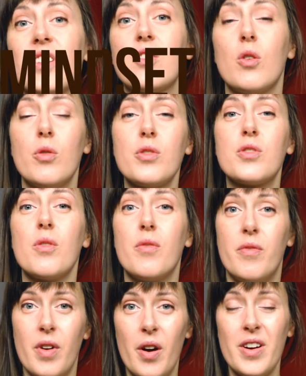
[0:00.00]
is also
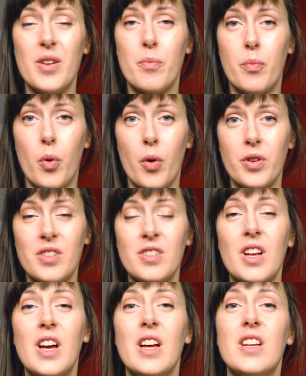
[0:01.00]
very
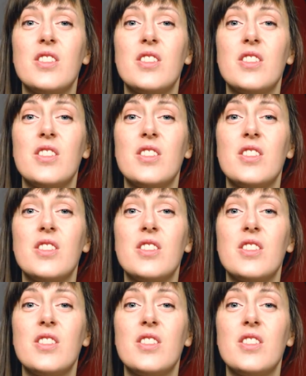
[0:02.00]
important